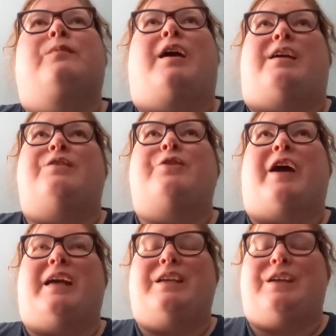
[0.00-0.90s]
I
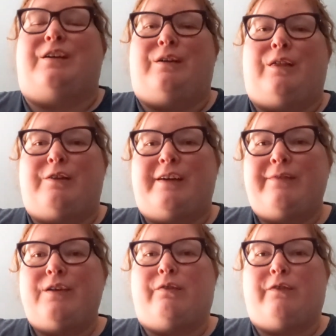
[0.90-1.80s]
try to
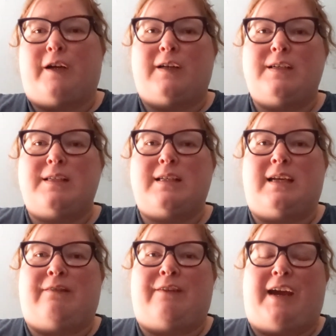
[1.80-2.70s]
thrift first,
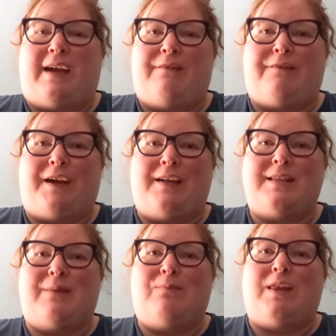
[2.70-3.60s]
and if I can't find
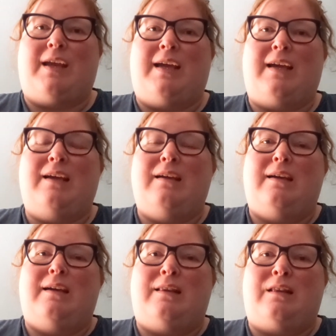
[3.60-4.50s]
something
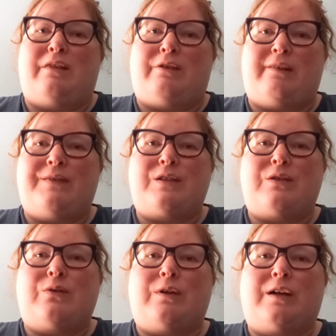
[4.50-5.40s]
in the thrift
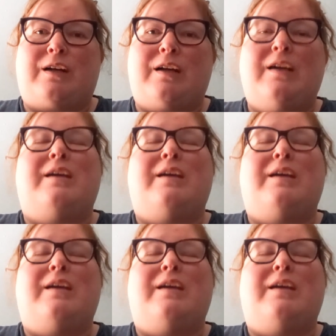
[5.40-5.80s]
store,